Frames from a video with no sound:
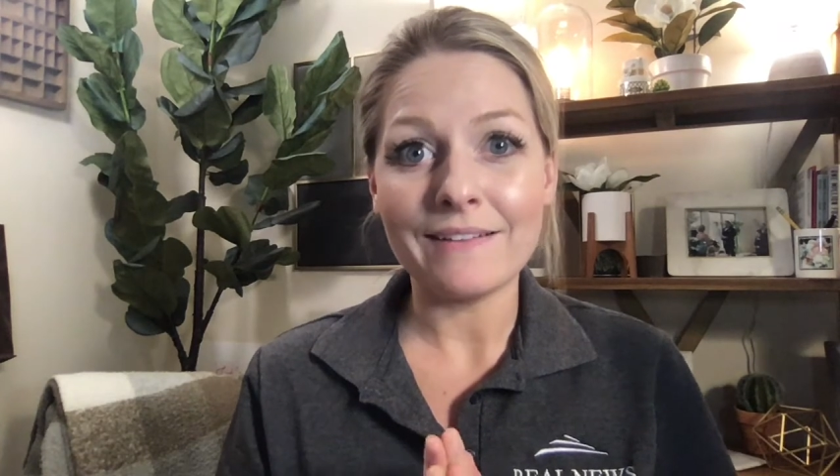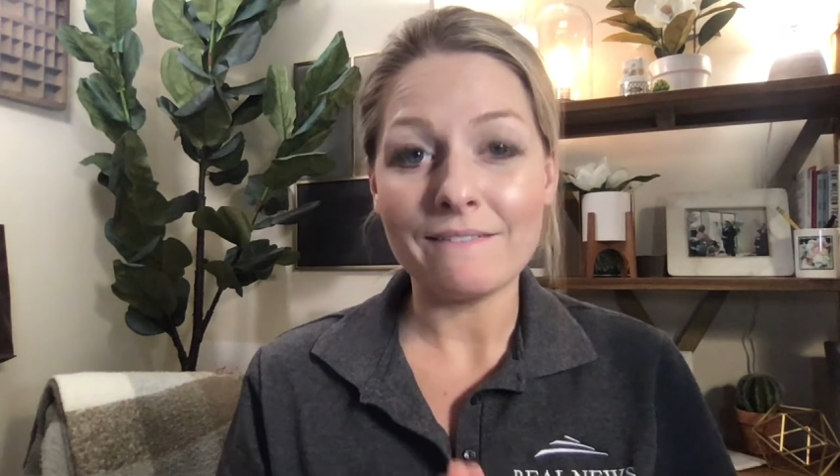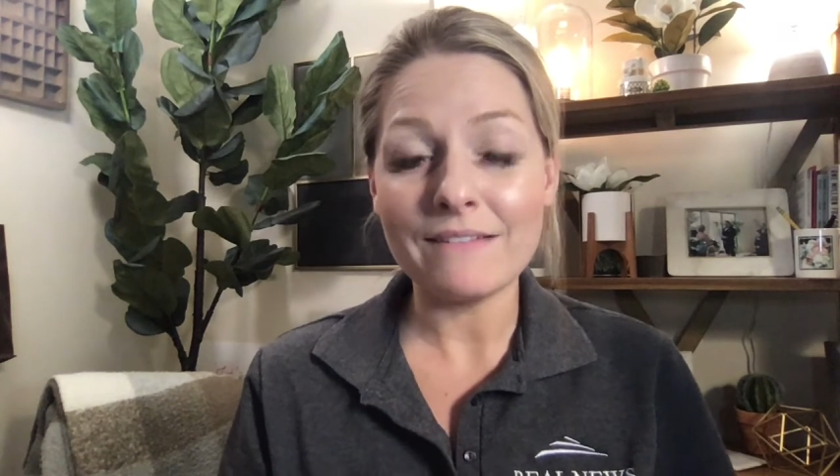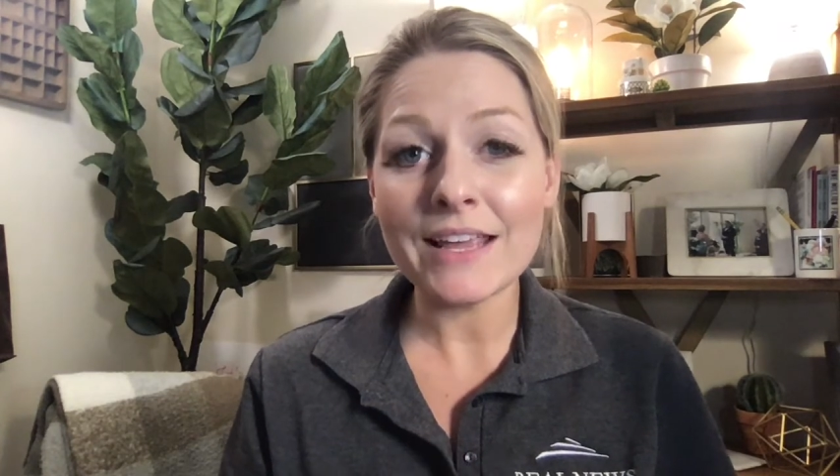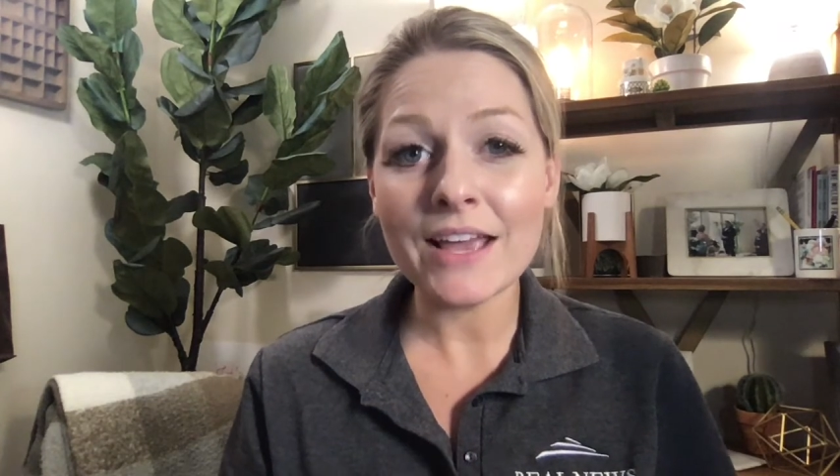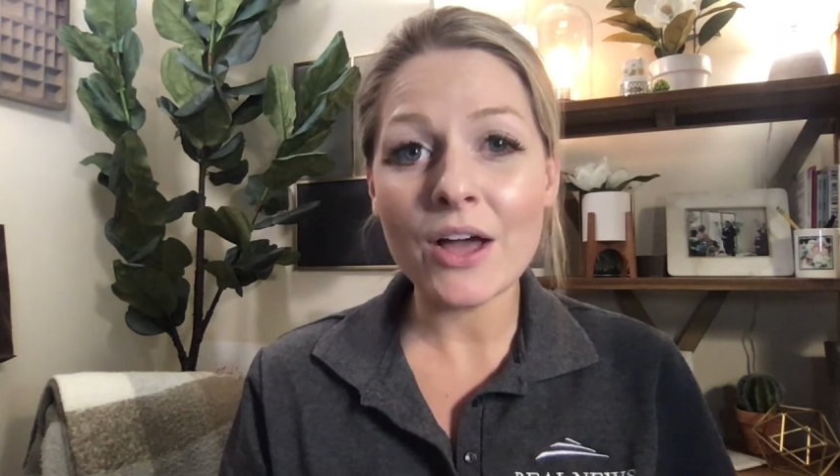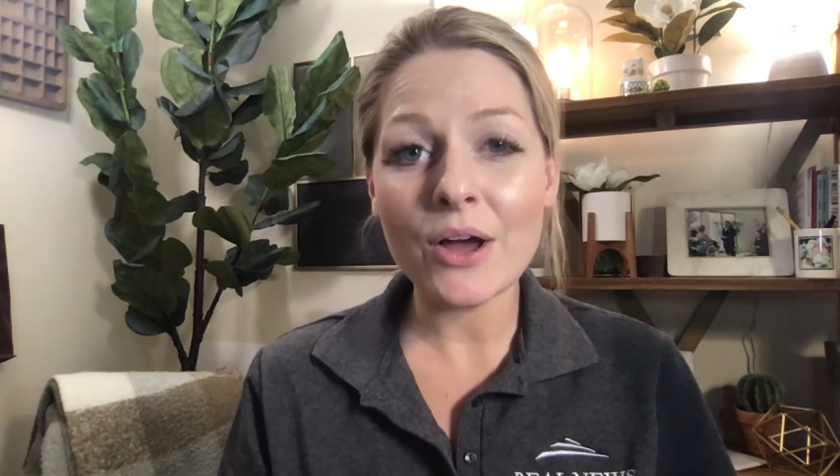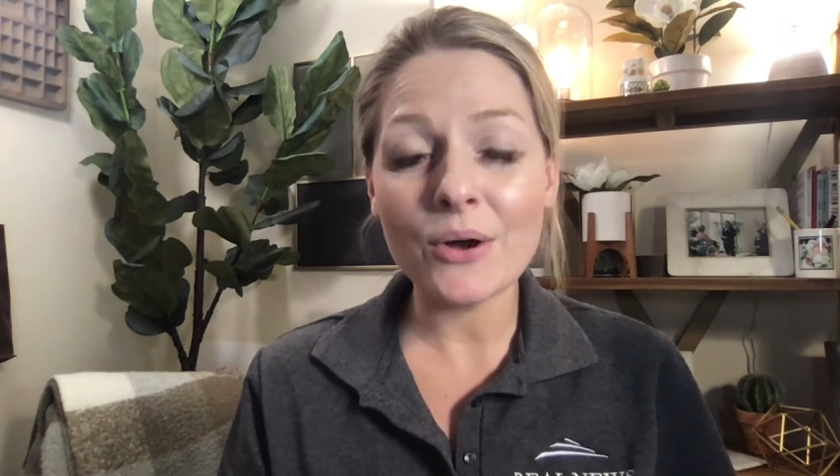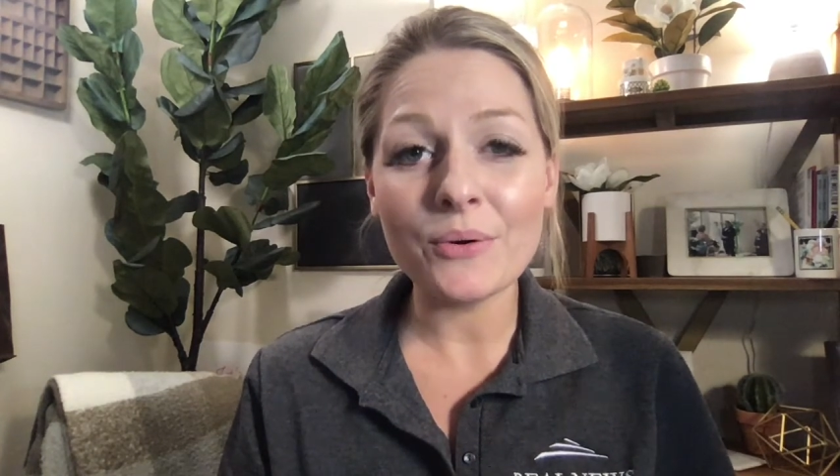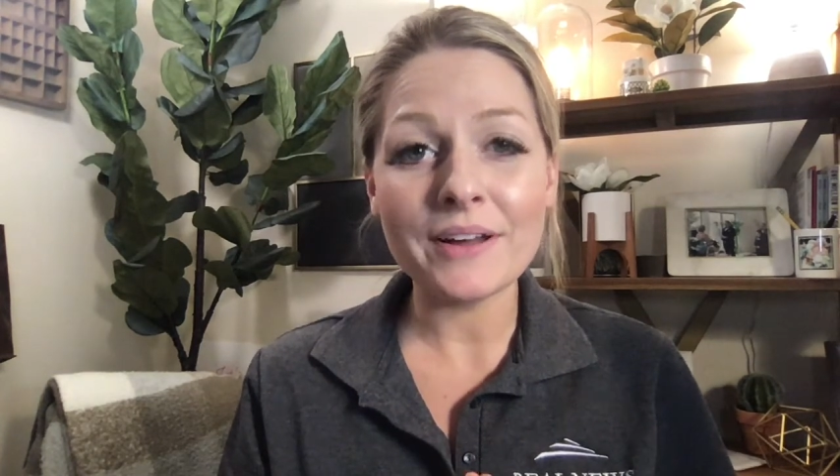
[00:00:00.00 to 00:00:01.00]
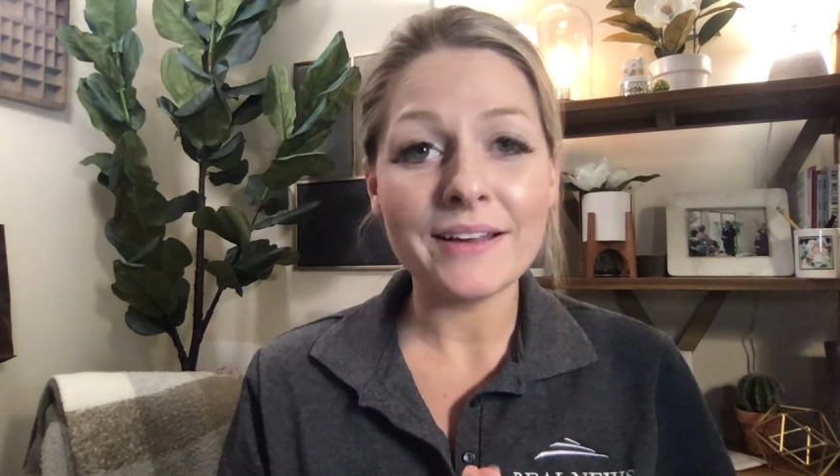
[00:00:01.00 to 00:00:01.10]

video.